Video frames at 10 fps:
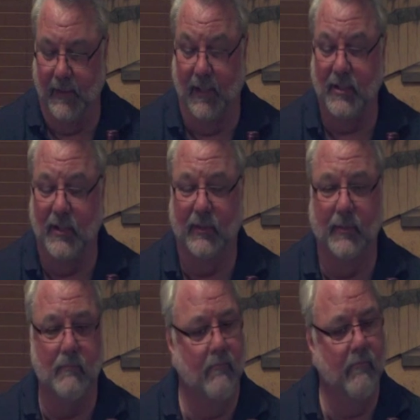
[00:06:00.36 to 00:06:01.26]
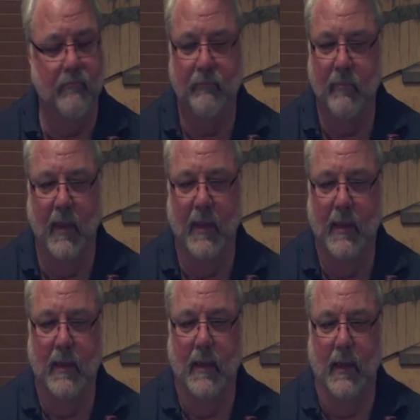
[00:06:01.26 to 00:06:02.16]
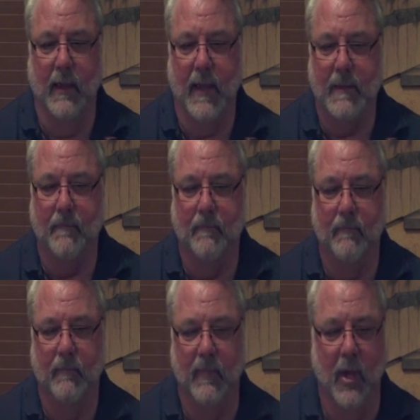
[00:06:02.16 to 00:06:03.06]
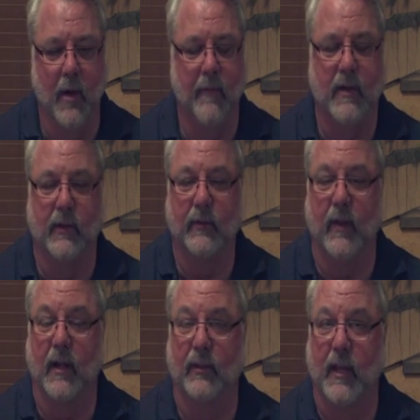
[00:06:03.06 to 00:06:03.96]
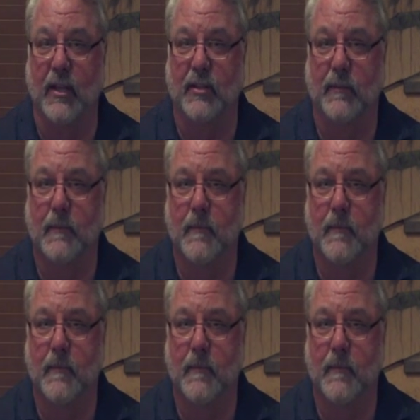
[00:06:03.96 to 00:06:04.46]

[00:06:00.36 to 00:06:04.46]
Delicious. Again, no evidence of oxidation.